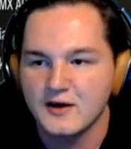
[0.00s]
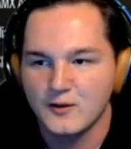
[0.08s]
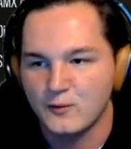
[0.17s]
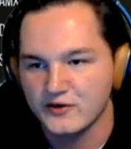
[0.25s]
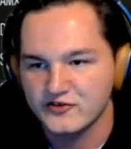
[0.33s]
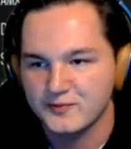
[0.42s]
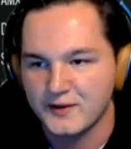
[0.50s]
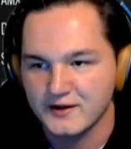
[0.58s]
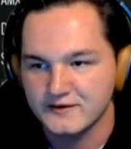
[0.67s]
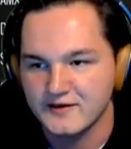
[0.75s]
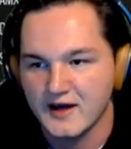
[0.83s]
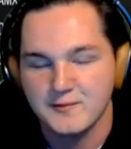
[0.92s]
Once upon a
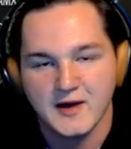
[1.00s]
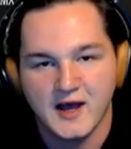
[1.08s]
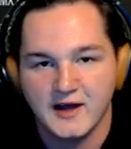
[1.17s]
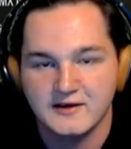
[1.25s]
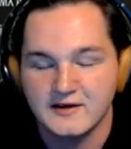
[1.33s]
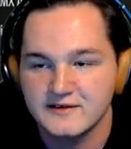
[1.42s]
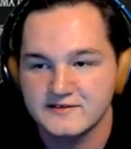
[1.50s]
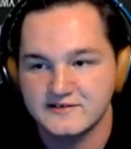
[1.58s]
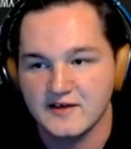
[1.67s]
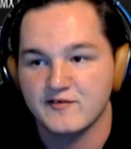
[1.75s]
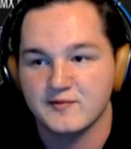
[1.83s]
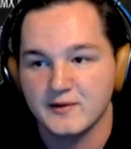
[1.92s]
time, I had
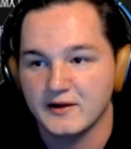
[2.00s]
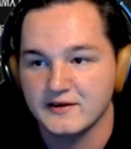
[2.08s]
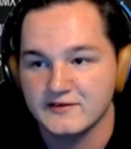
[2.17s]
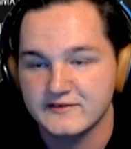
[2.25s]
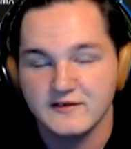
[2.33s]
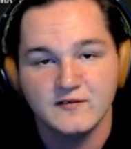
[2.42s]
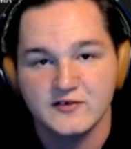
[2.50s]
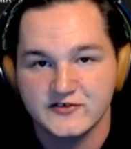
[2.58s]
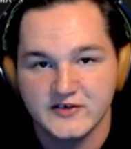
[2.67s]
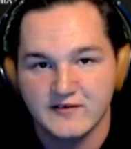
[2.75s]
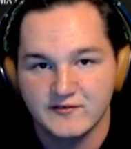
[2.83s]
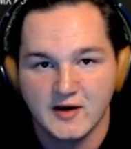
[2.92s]
7 million silver
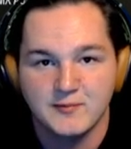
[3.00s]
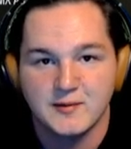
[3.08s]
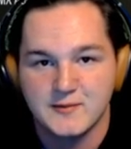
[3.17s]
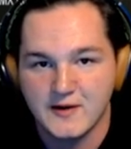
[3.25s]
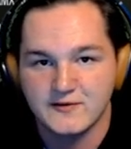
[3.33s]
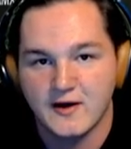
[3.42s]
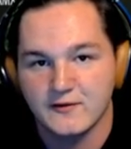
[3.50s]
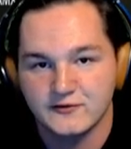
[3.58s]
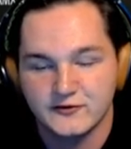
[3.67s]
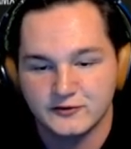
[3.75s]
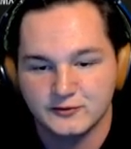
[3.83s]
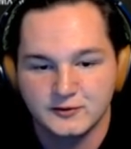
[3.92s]
saved up. I'm not down
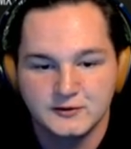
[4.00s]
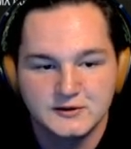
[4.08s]
to